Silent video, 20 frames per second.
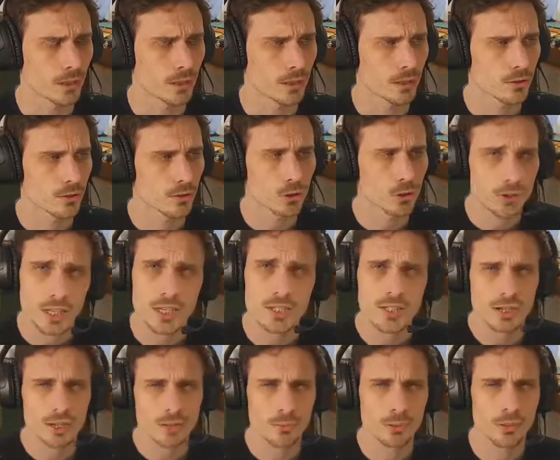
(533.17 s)
So that's
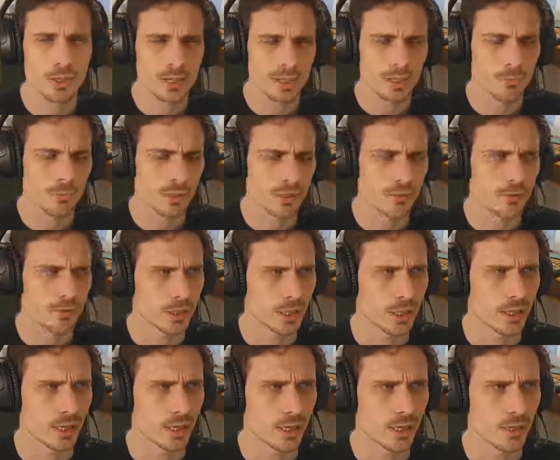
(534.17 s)
going to put a little bit of
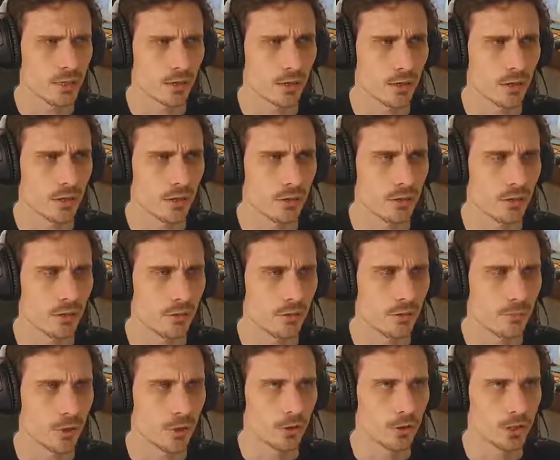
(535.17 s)
delay on
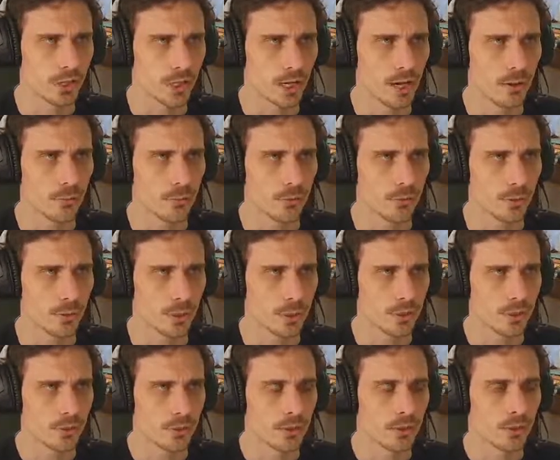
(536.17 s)
the army,
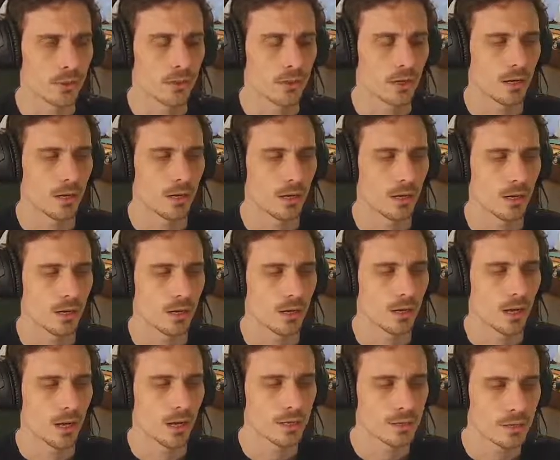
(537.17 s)
right?
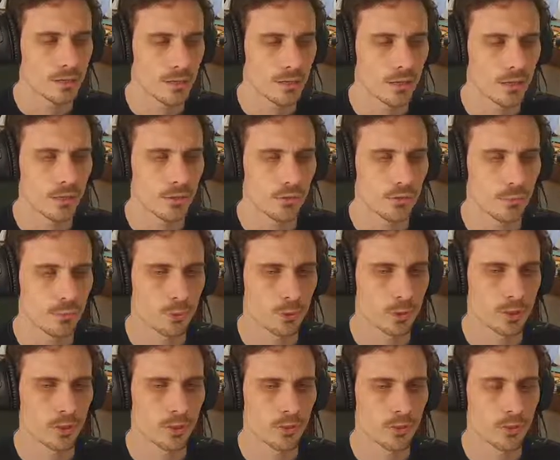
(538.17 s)
I still need to
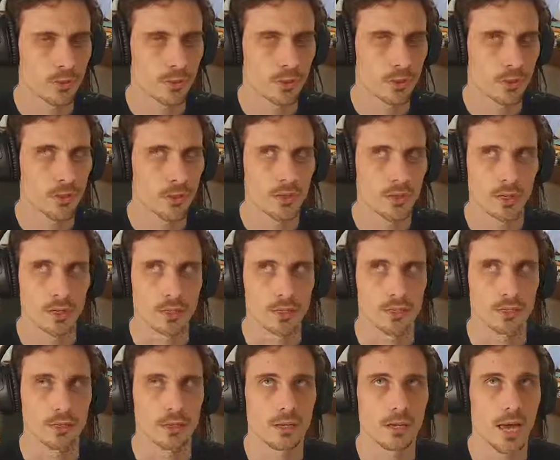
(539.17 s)
print,
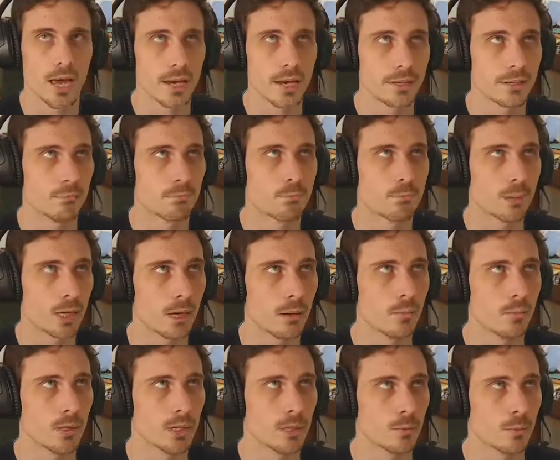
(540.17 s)
like, at the bare
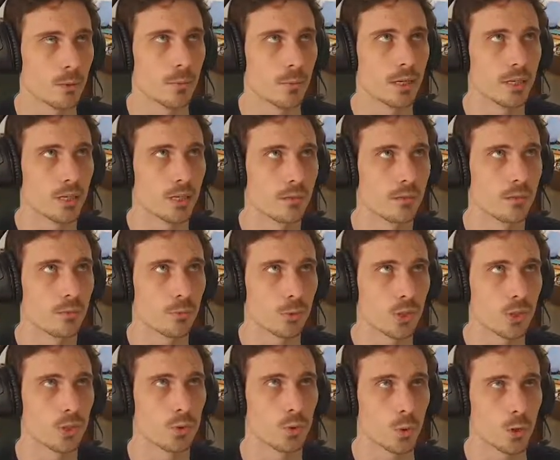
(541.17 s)
minimum, I need 3
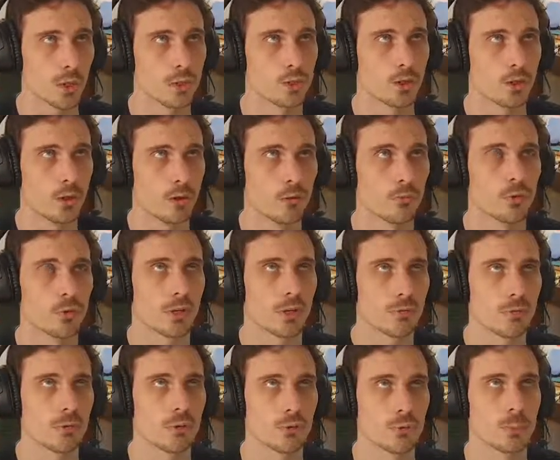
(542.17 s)
squads of
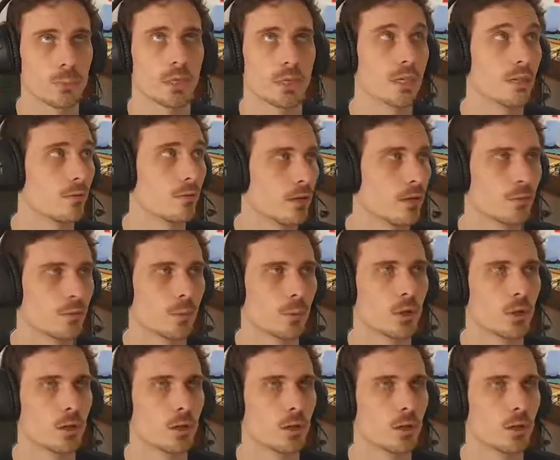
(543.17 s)
infantrymen. Even if I'm going